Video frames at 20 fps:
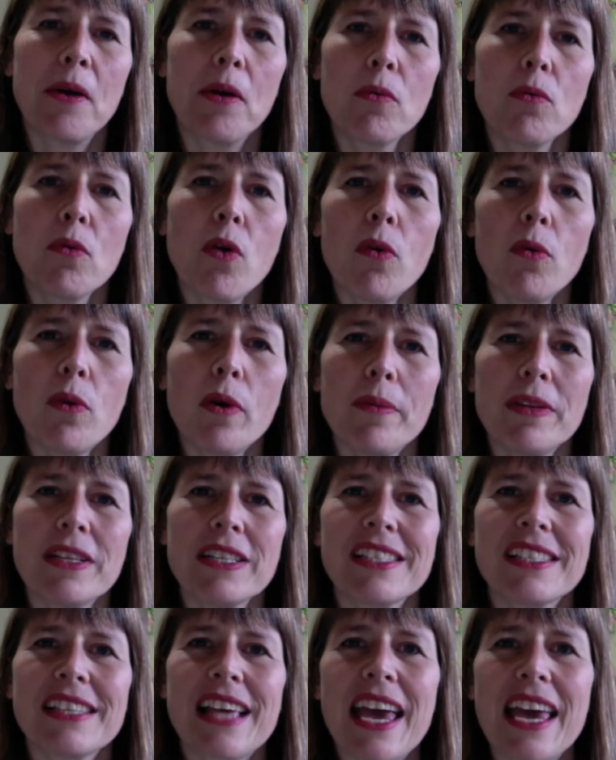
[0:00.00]
what women
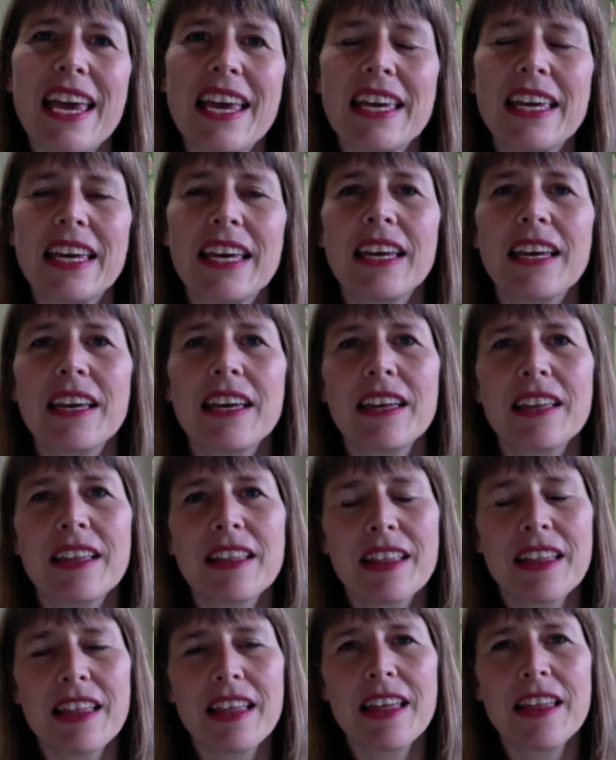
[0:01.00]
say,
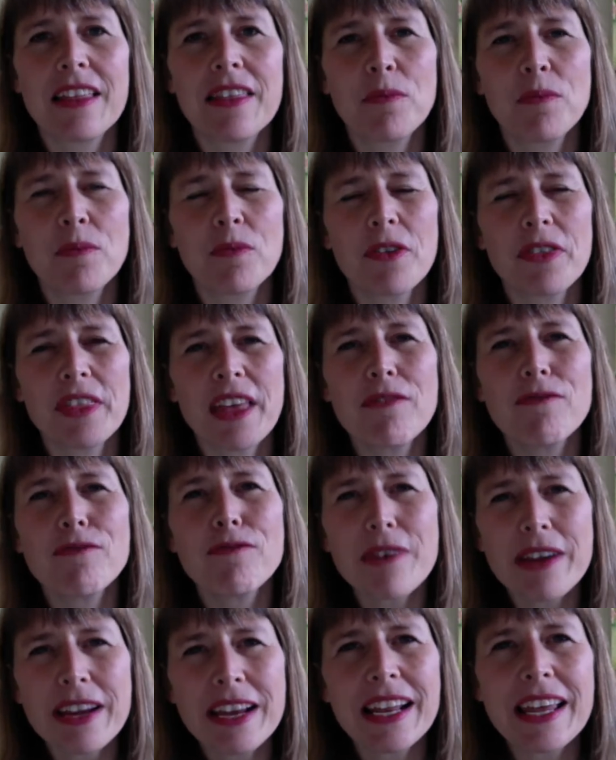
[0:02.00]
what they
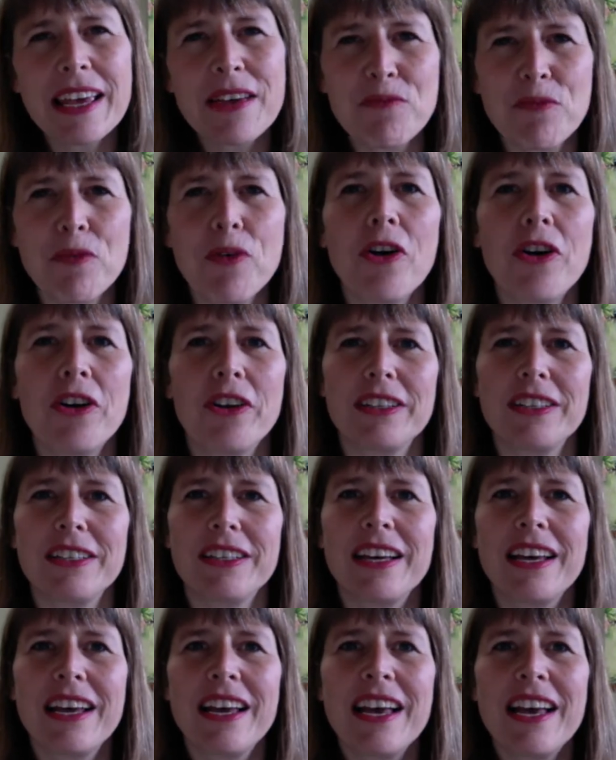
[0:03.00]
really want
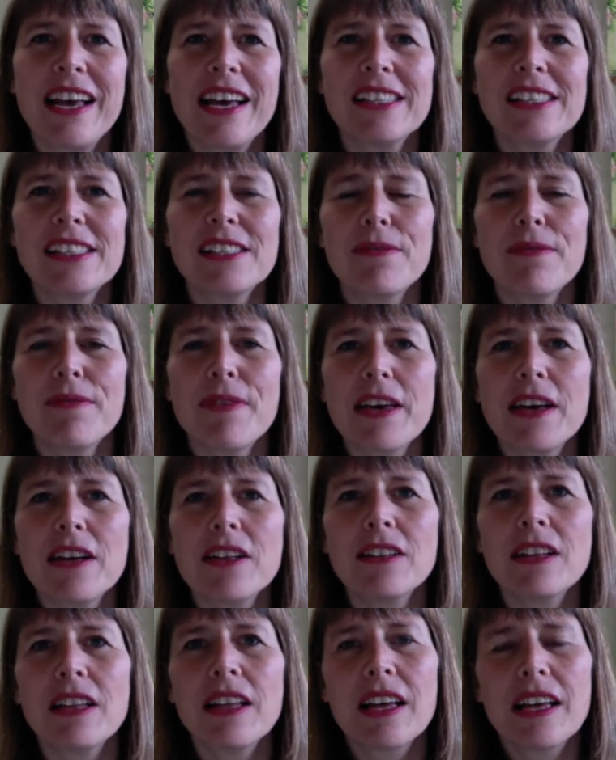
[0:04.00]
is to
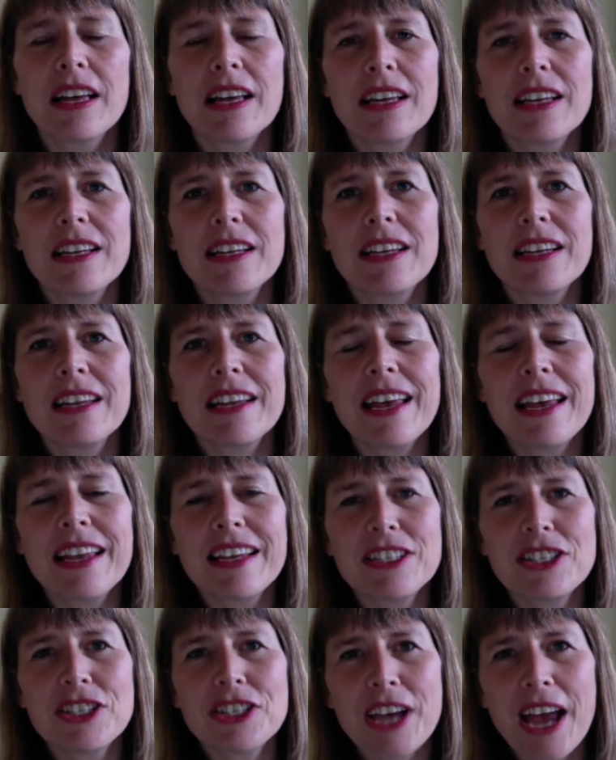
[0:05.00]
feel
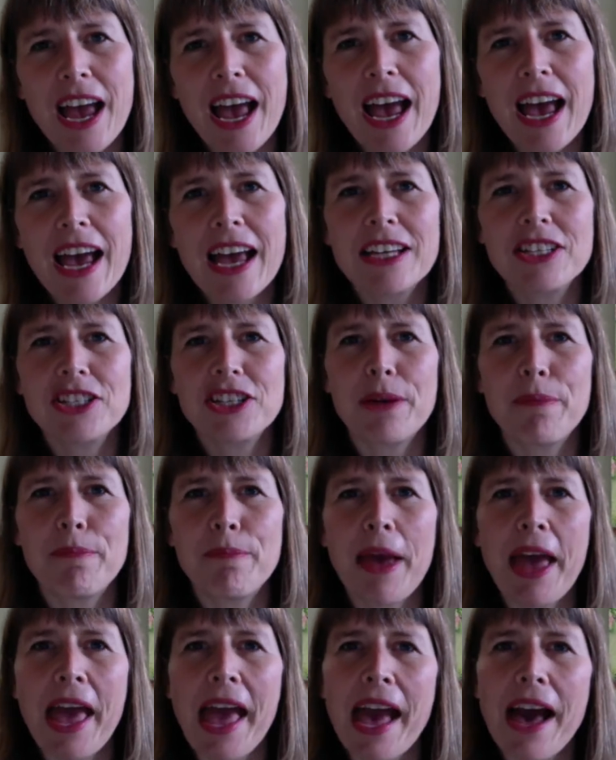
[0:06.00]
in charge,
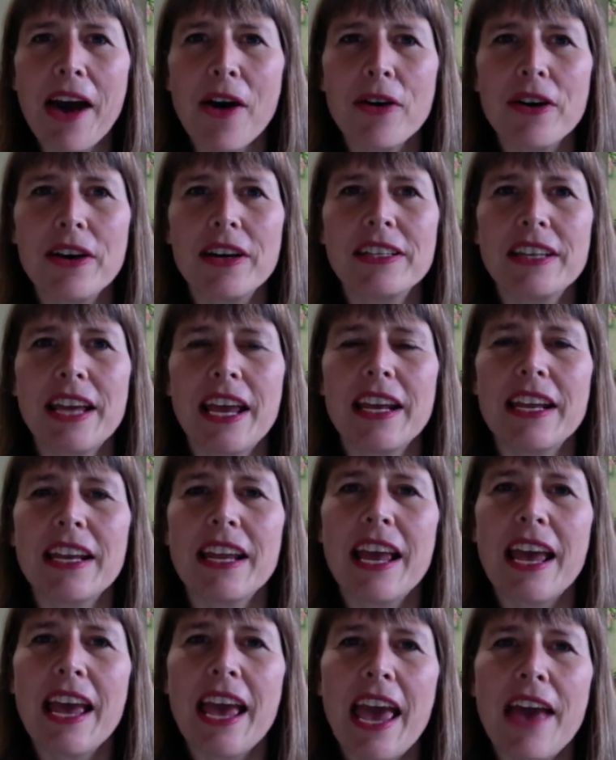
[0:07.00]
empowered and
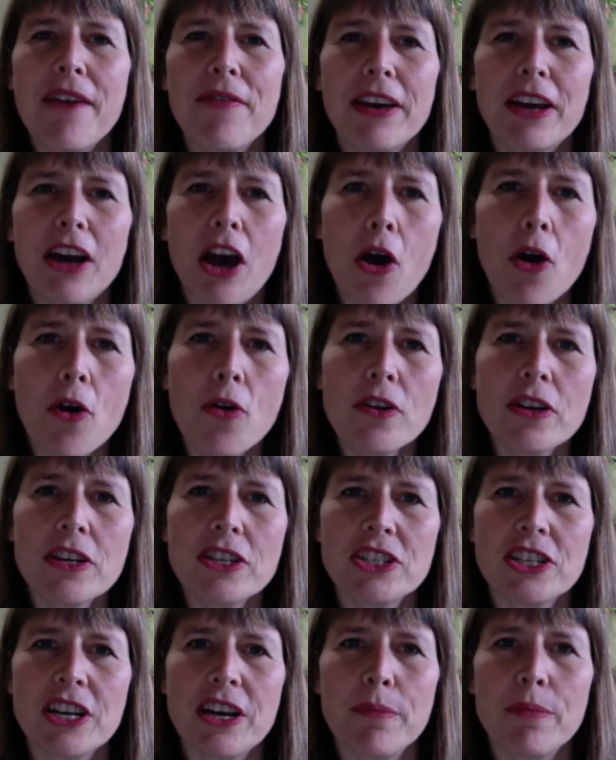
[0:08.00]
having
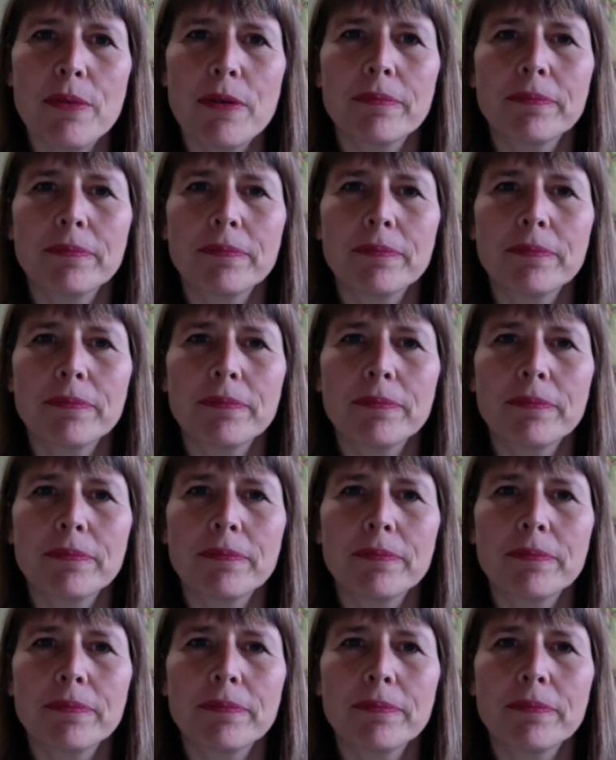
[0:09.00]
ownership.